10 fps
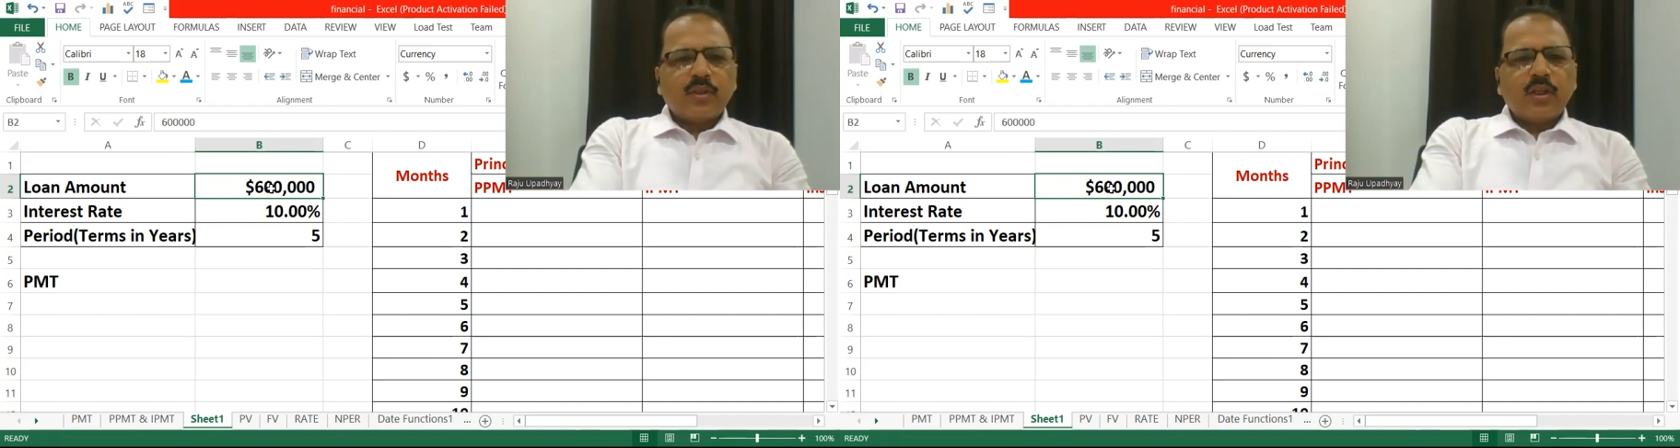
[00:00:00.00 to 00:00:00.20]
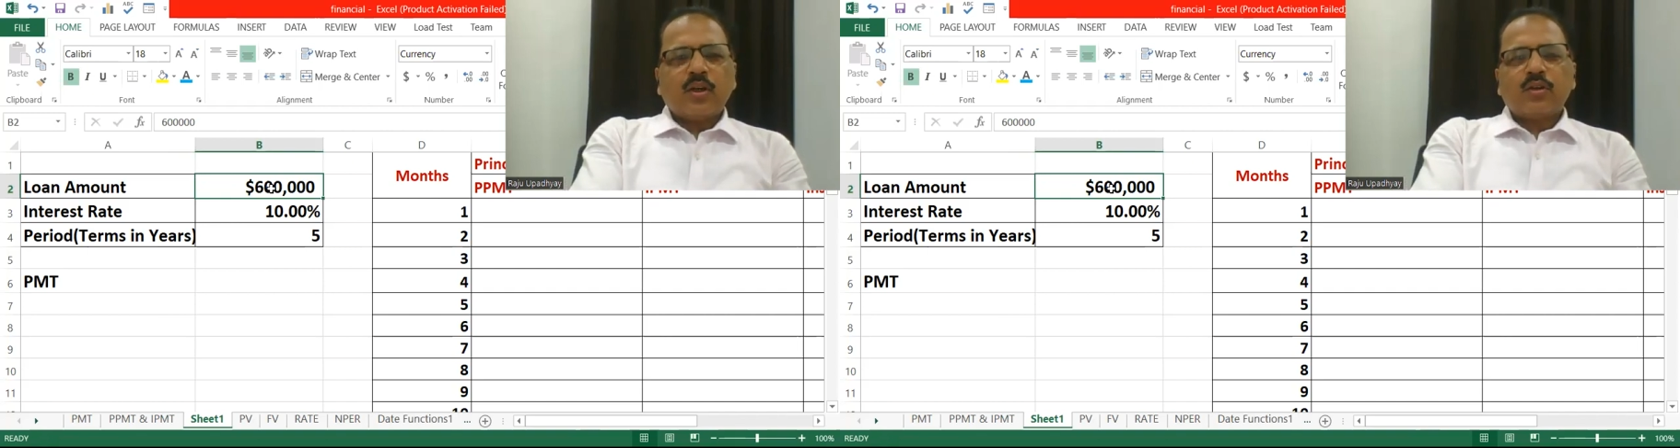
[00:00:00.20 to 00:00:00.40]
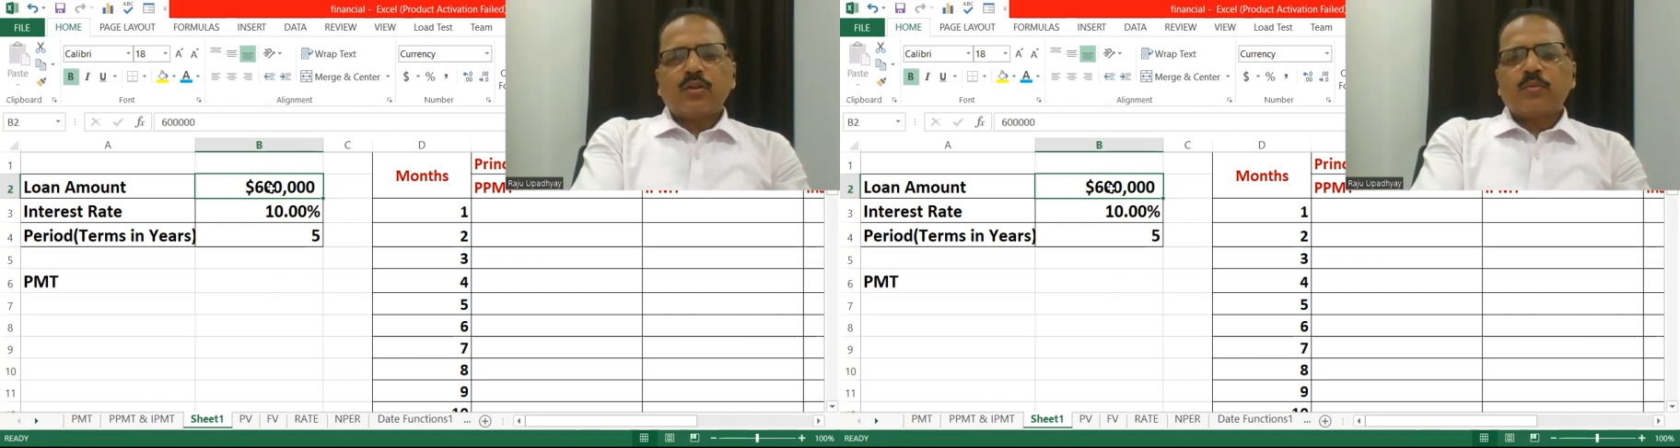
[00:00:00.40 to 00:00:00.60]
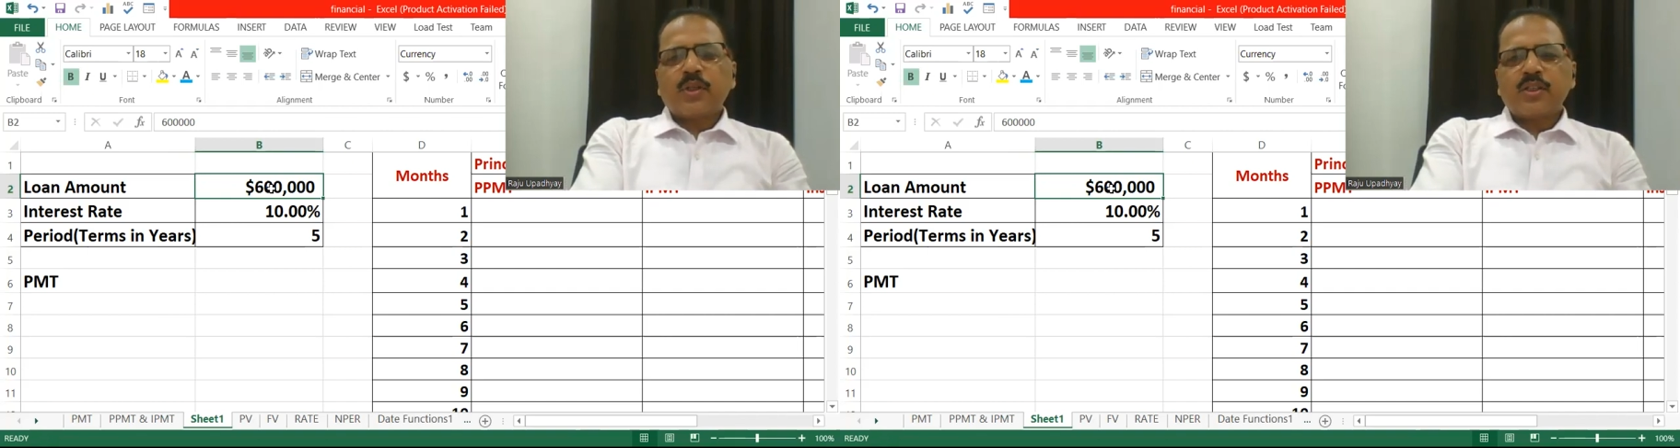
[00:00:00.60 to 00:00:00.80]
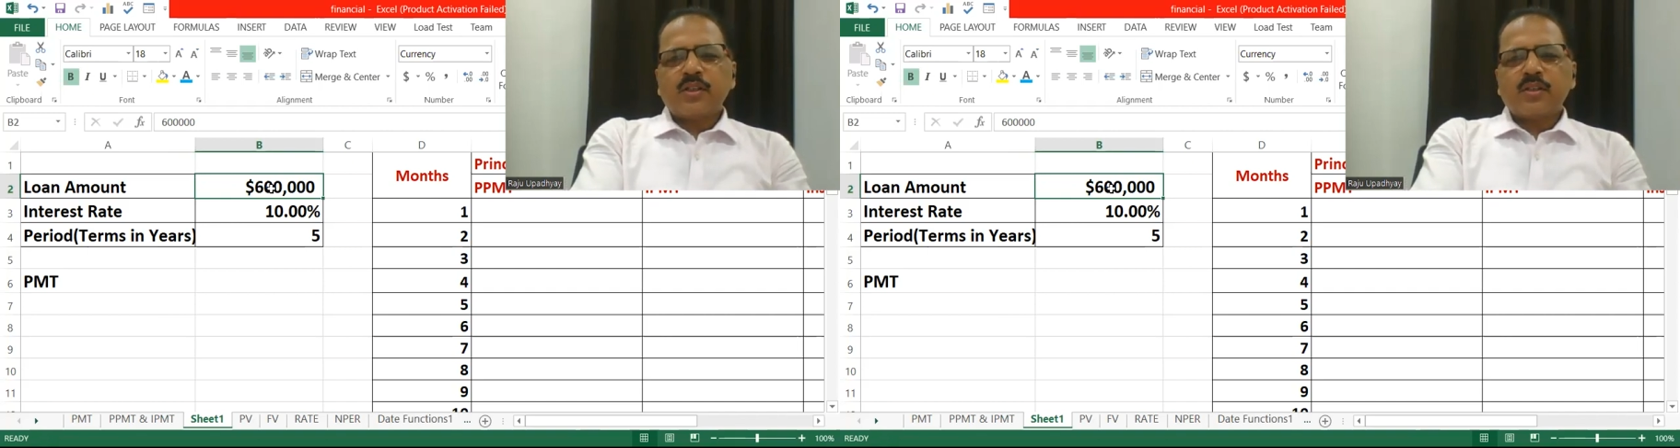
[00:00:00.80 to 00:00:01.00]
in order to
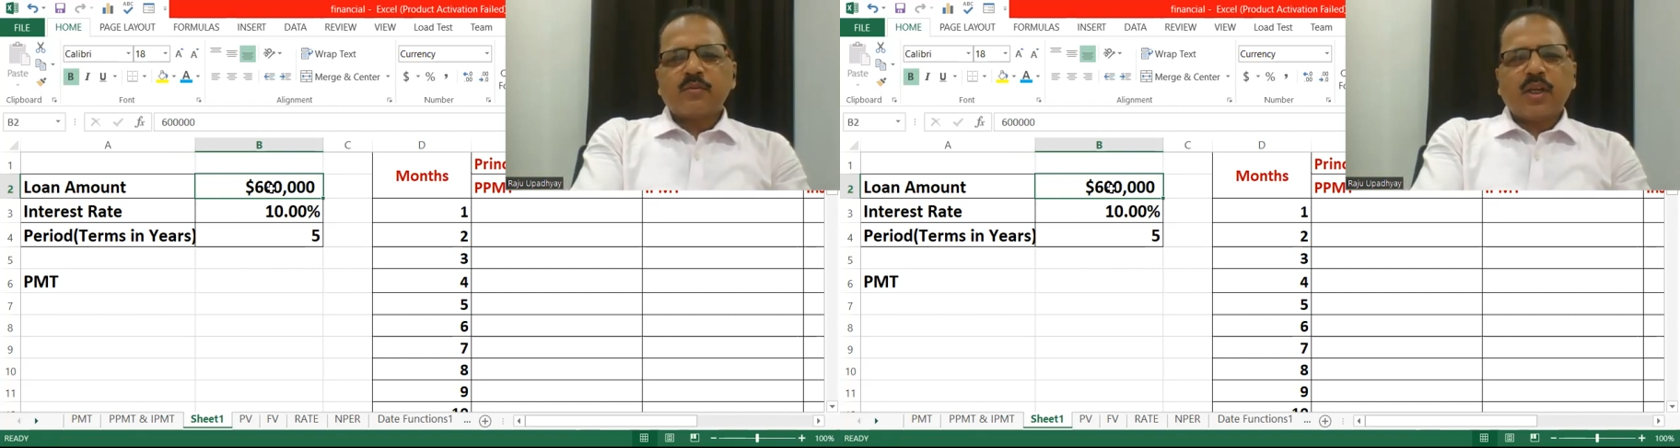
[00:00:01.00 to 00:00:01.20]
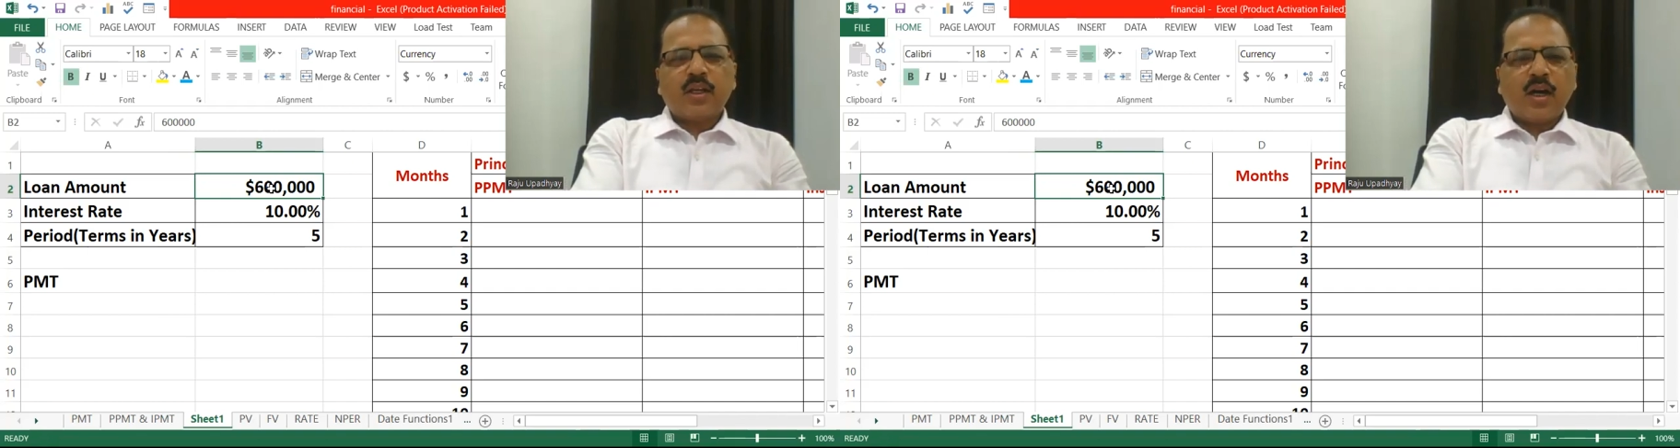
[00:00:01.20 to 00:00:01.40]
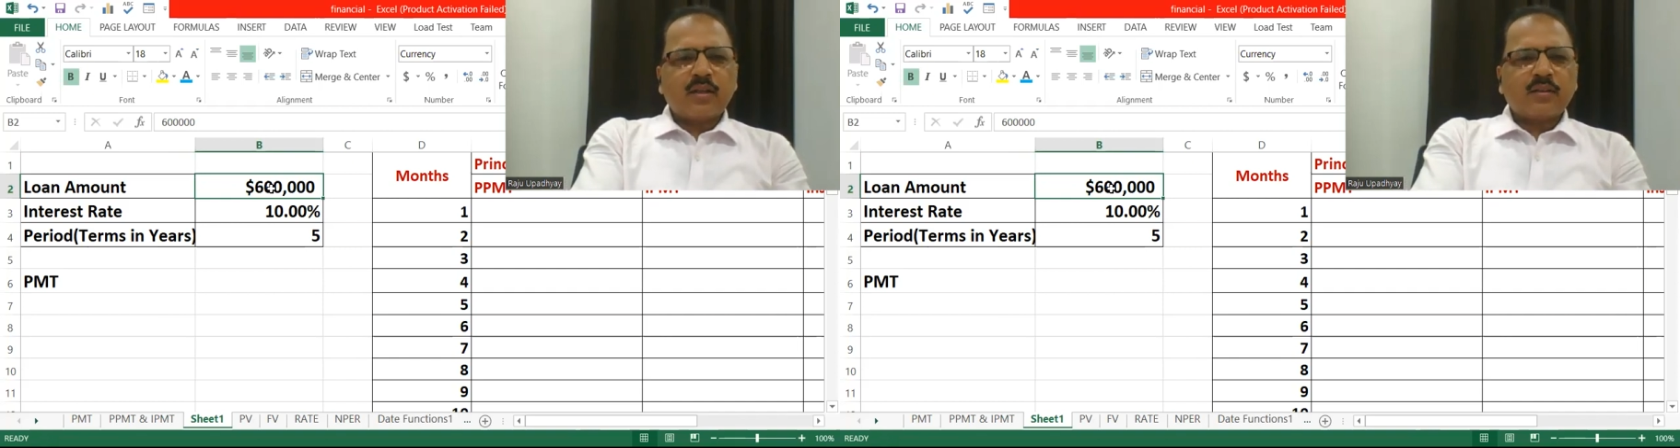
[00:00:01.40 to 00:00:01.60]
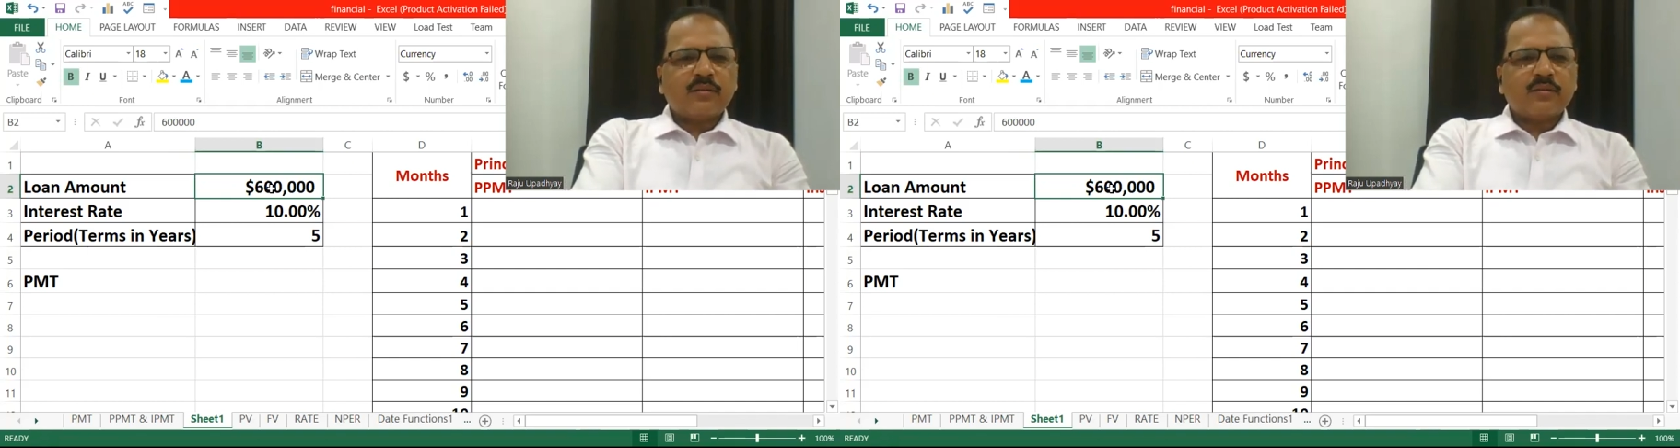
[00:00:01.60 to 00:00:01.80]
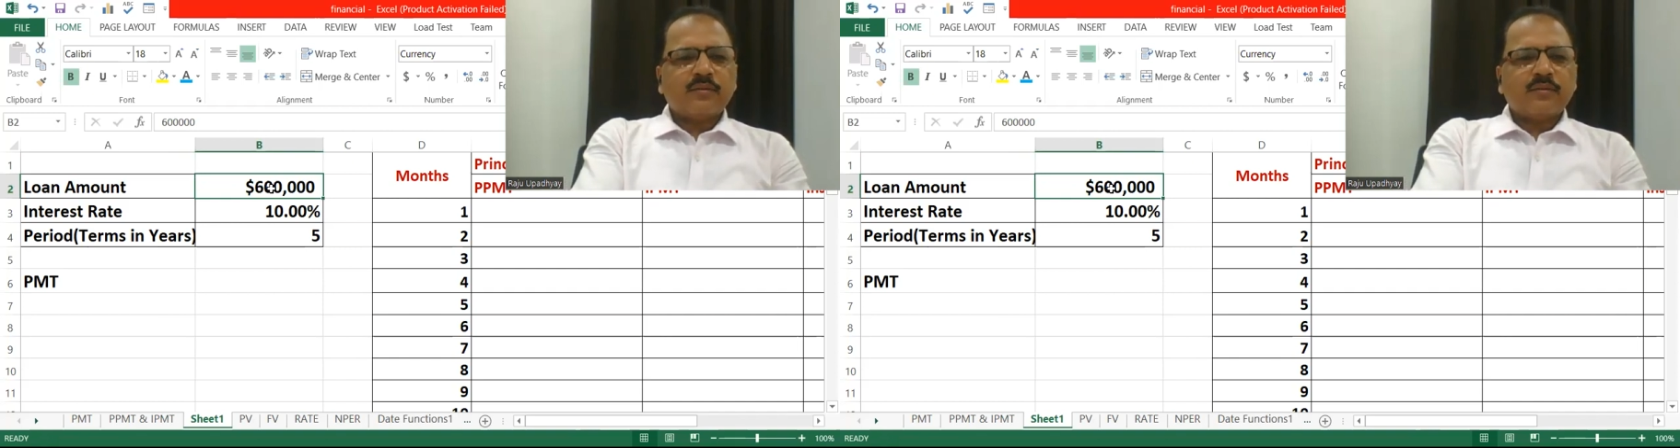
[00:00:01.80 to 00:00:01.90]
purchase my car,